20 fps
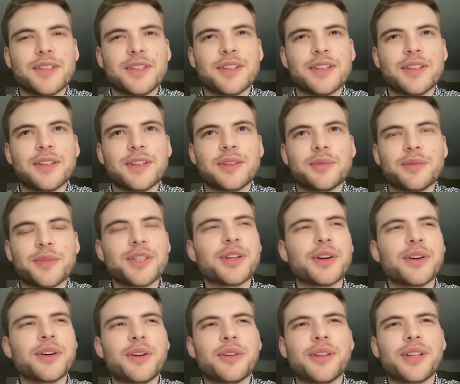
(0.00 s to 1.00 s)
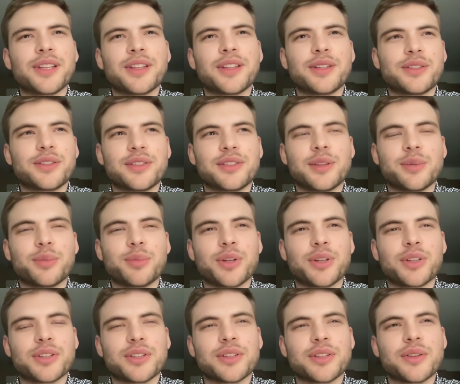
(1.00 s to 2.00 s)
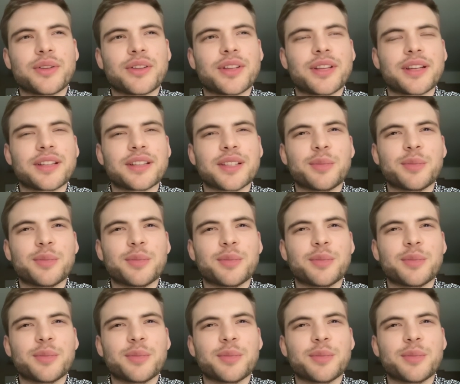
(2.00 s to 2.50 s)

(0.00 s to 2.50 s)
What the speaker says: all like the personal things